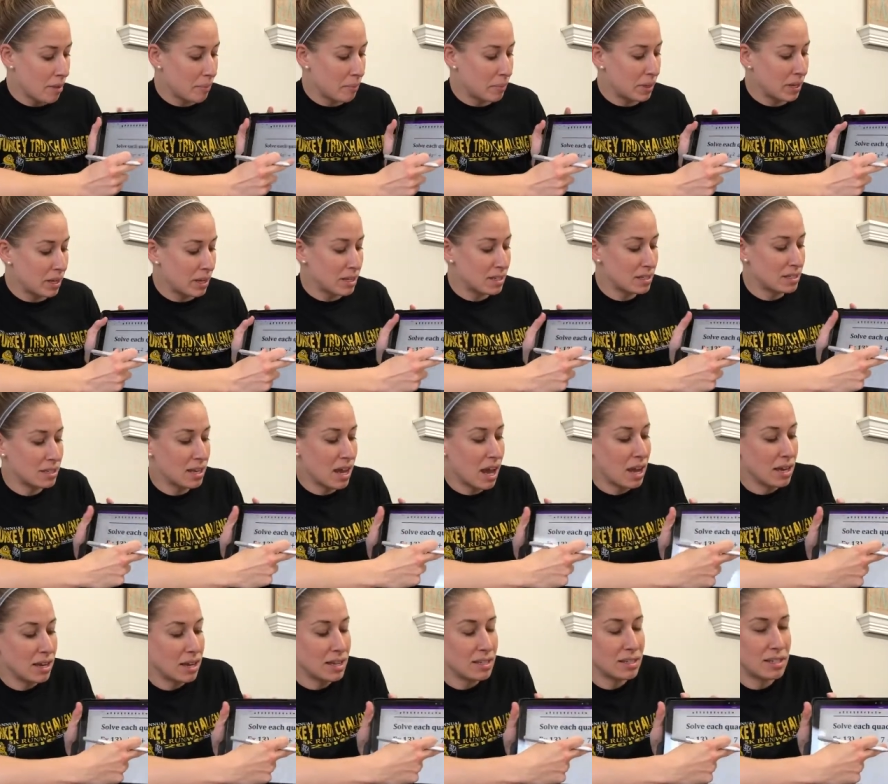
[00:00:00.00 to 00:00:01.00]
Because
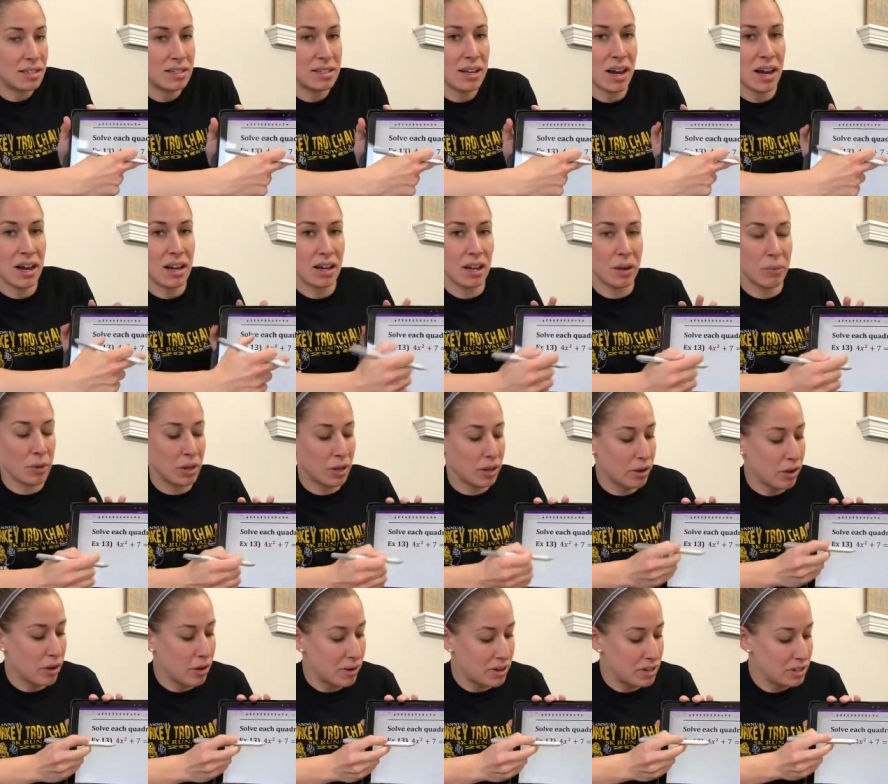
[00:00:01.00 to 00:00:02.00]
not necessarily will
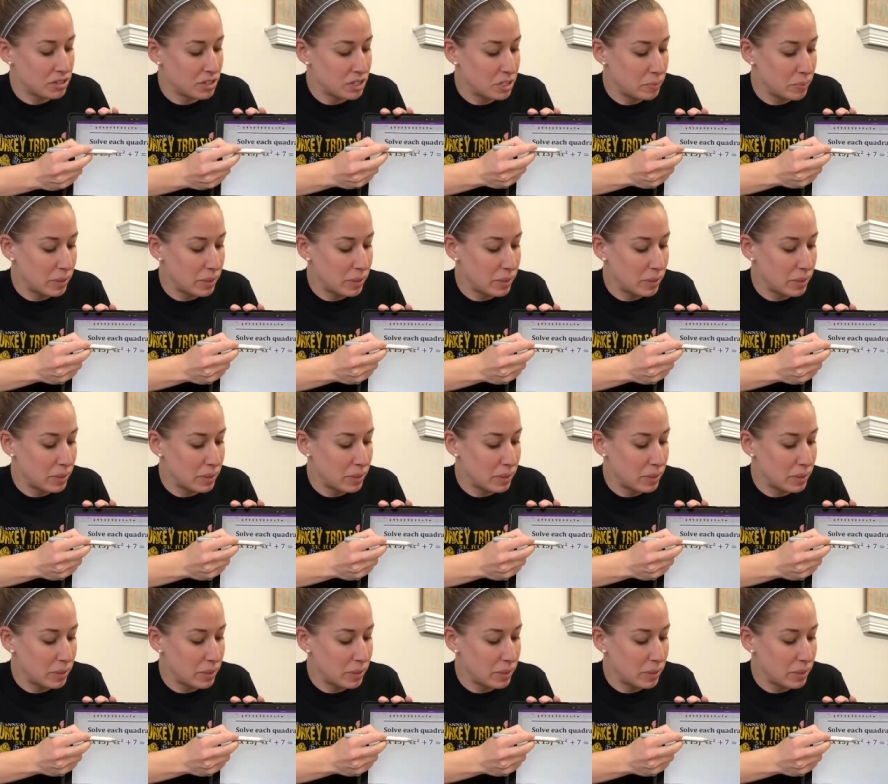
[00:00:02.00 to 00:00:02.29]
it always just